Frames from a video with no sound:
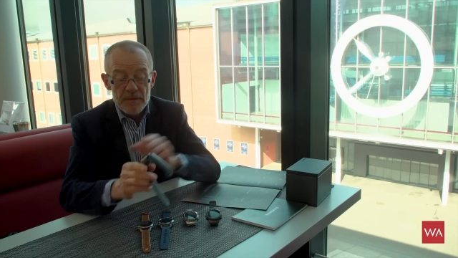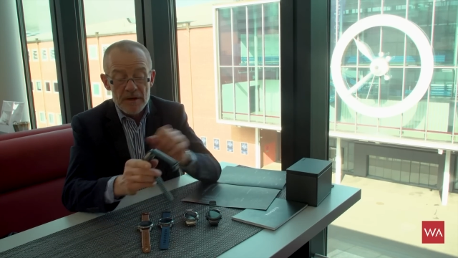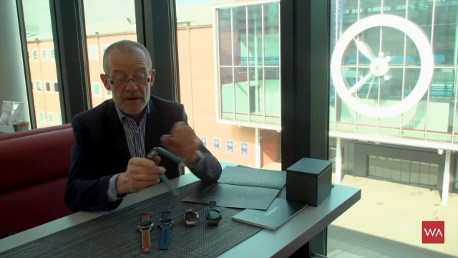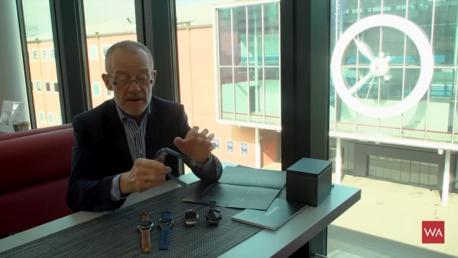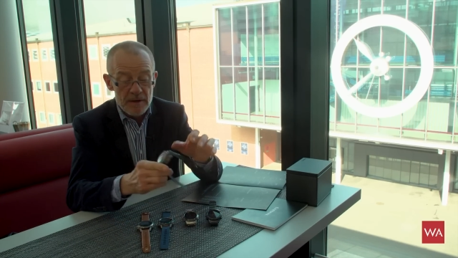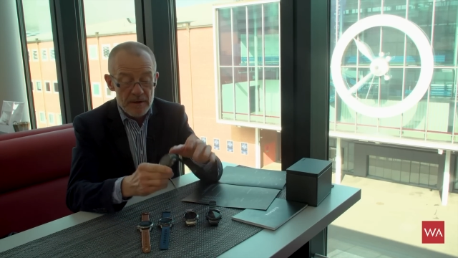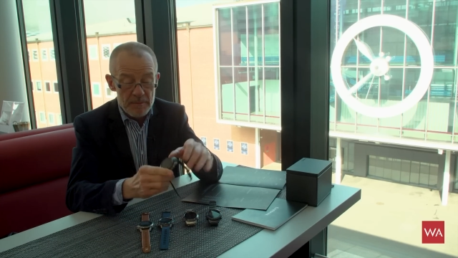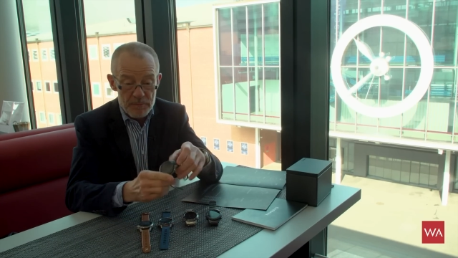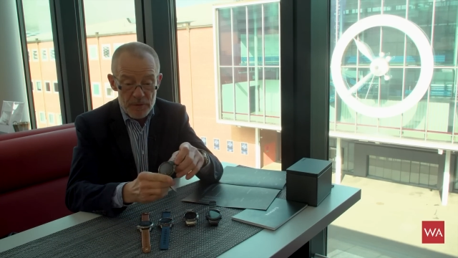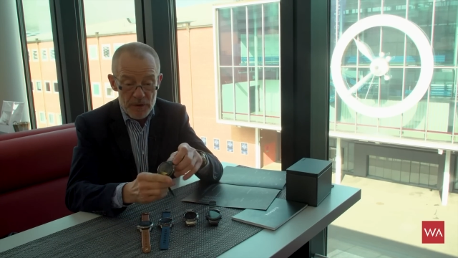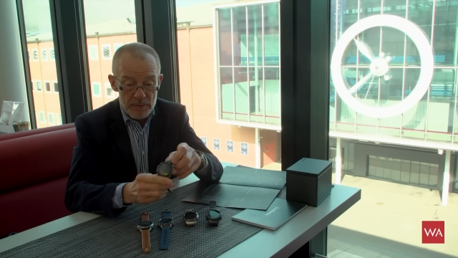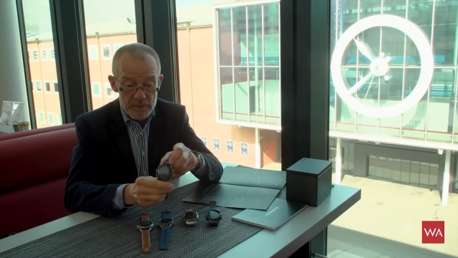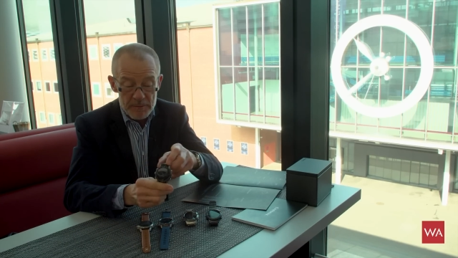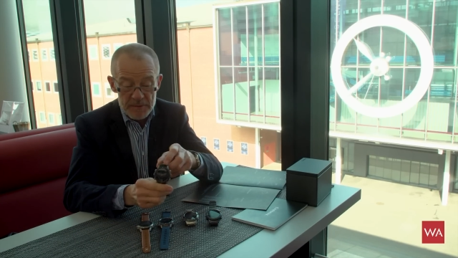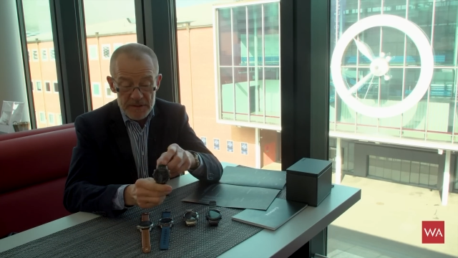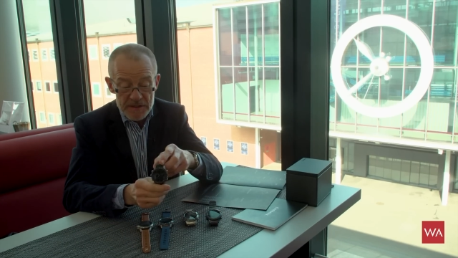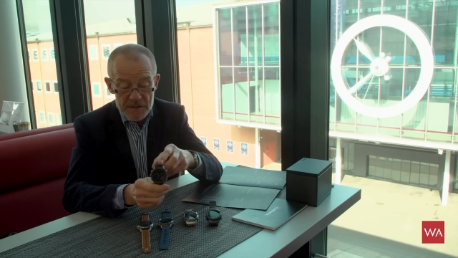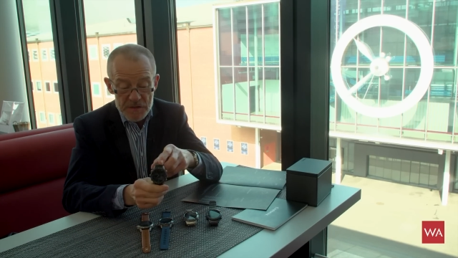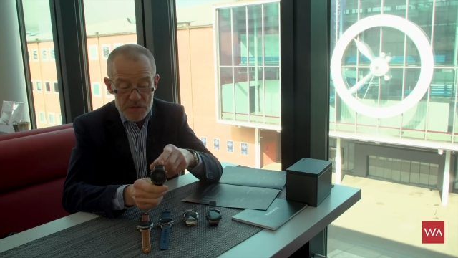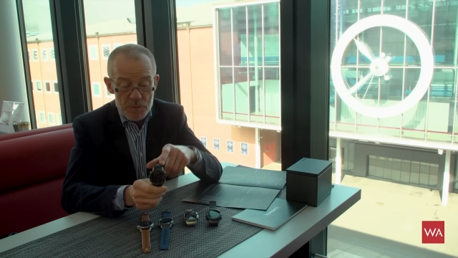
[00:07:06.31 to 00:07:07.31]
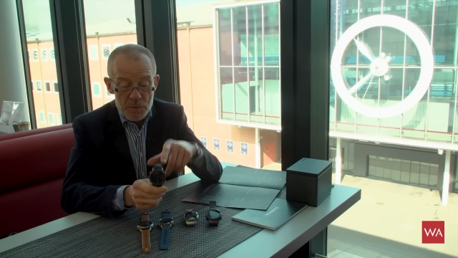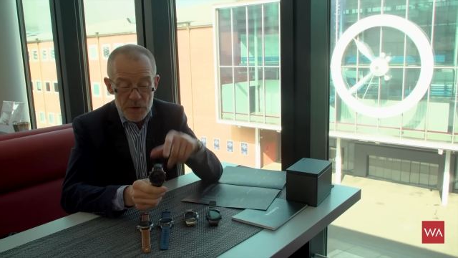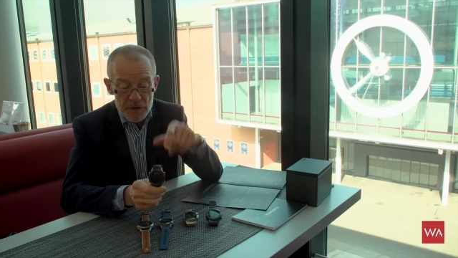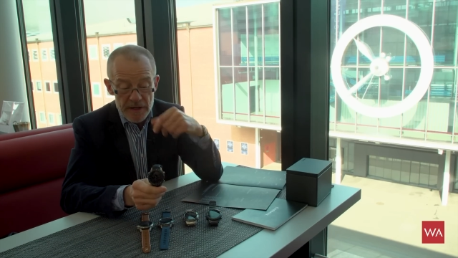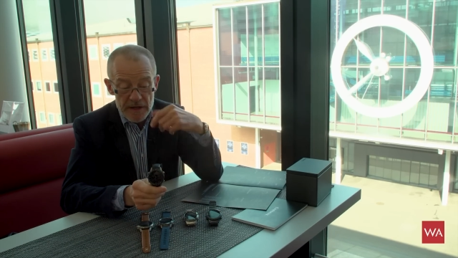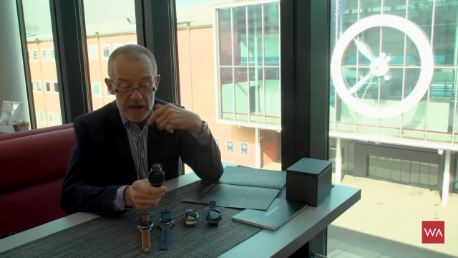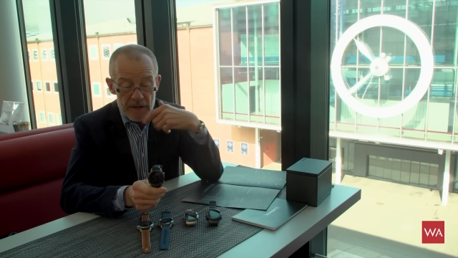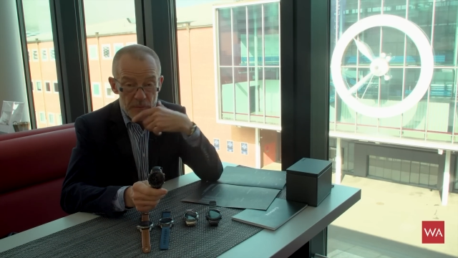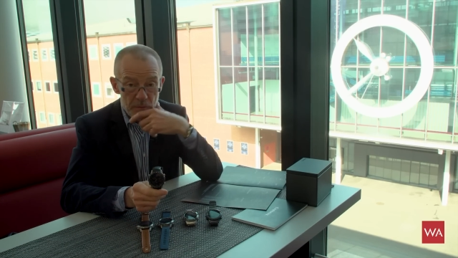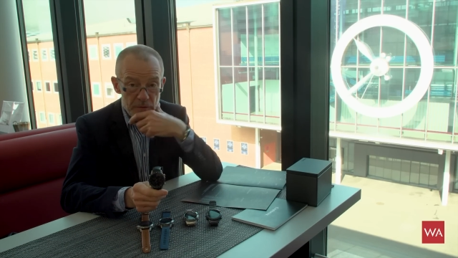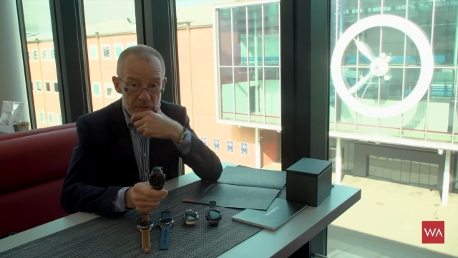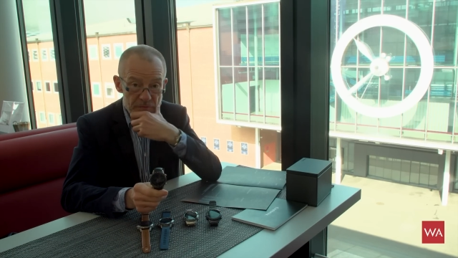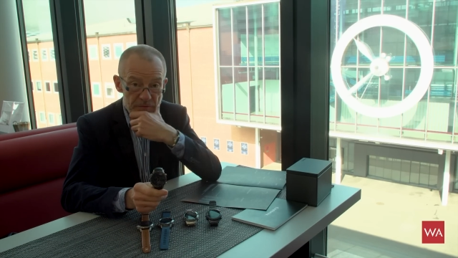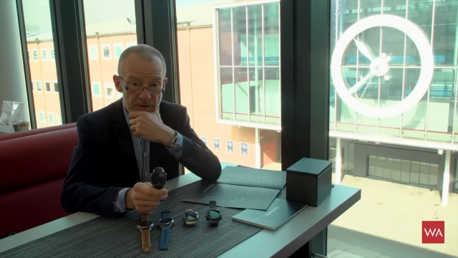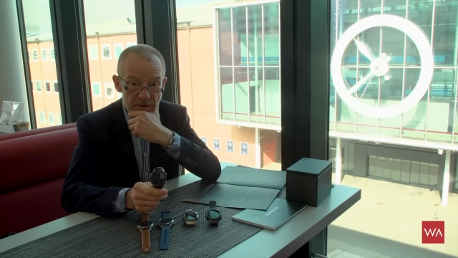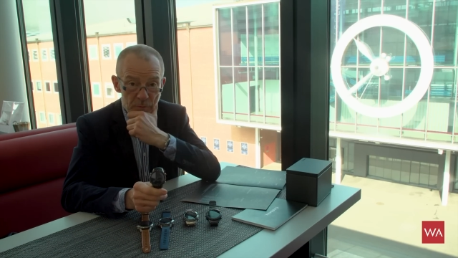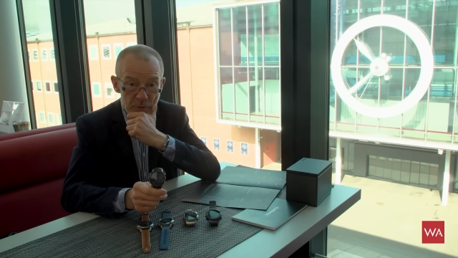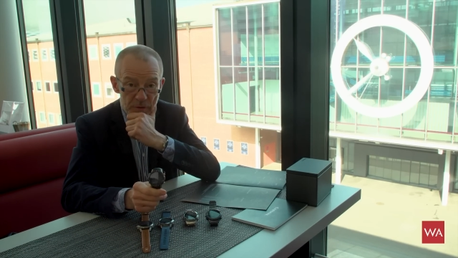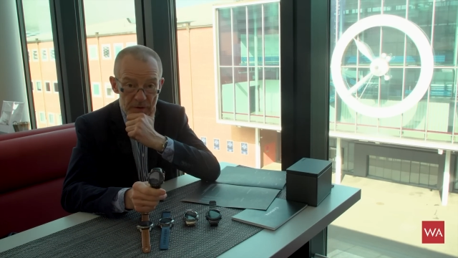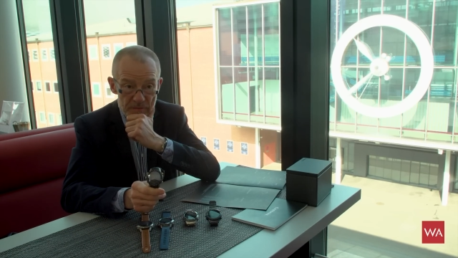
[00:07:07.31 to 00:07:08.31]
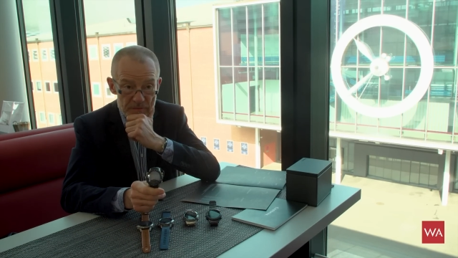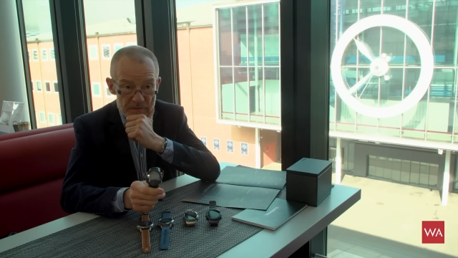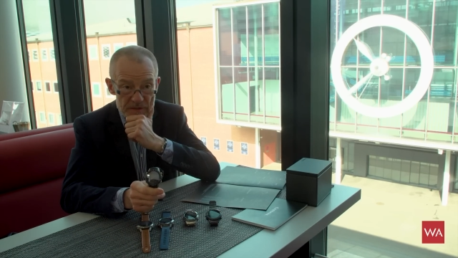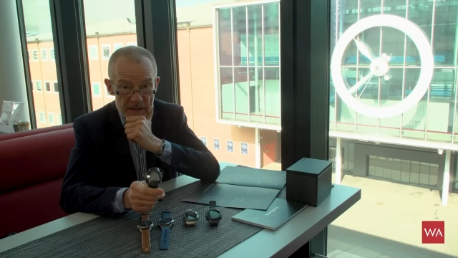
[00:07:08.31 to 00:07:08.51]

uh, probably this morning, if I would have